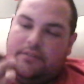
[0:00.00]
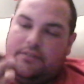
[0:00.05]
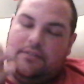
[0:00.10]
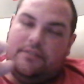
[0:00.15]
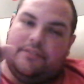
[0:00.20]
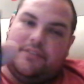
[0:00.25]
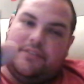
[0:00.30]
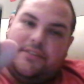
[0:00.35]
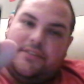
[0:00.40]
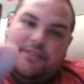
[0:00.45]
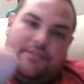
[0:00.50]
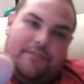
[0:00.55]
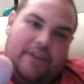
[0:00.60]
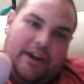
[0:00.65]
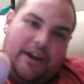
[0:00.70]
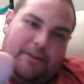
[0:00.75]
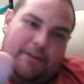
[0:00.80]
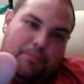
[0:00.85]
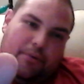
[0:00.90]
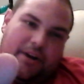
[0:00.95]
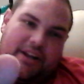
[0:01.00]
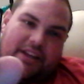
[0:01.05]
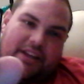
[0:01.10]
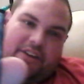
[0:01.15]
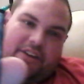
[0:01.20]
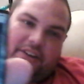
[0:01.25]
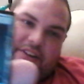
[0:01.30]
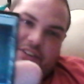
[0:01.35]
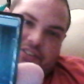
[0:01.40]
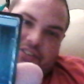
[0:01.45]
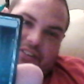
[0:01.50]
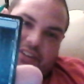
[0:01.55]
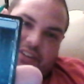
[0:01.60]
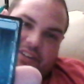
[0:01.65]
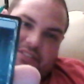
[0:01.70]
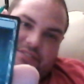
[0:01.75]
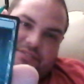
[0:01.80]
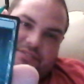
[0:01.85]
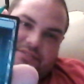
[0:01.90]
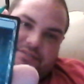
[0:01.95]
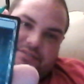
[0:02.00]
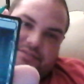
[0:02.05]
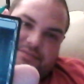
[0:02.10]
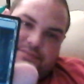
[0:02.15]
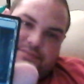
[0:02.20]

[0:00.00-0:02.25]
Ooh, it's very pretty, honestly.